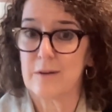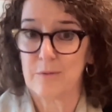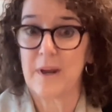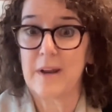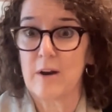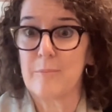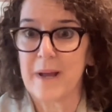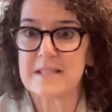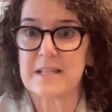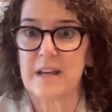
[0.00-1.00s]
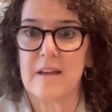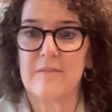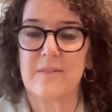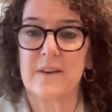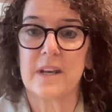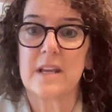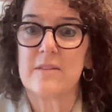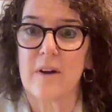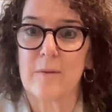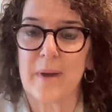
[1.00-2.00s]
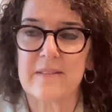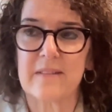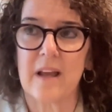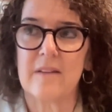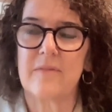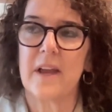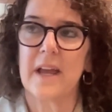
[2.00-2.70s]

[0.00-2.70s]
create our best life and live our best life.